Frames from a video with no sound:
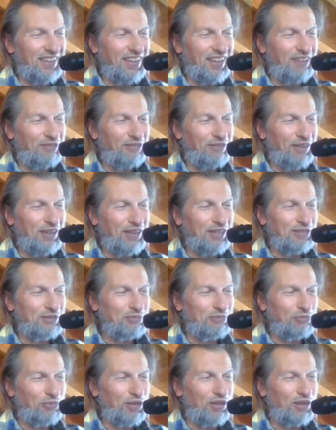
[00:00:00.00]
I feel it's
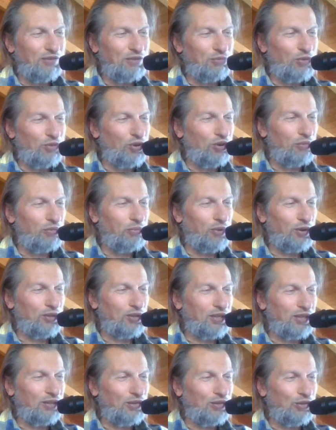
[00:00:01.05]
even more
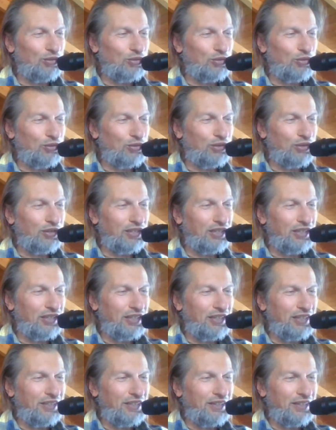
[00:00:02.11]
important to
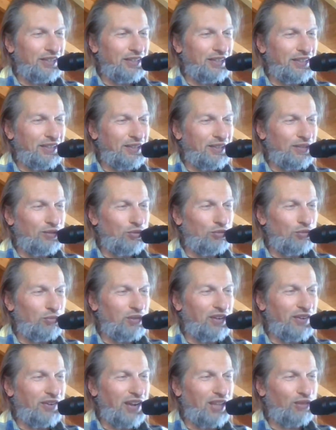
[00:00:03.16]

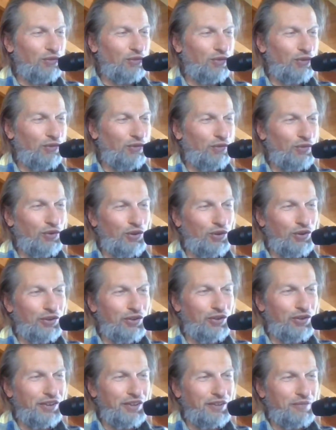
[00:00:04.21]
be grateful
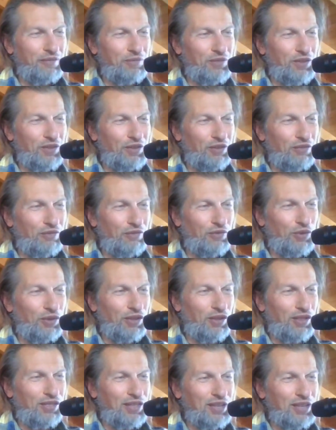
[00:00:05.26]
for
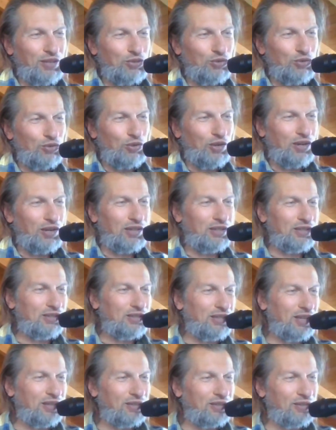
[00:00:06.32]
the things you don't
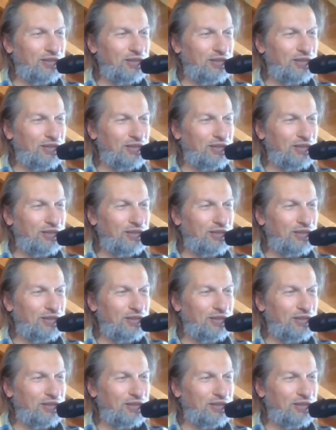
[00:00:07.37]
understand.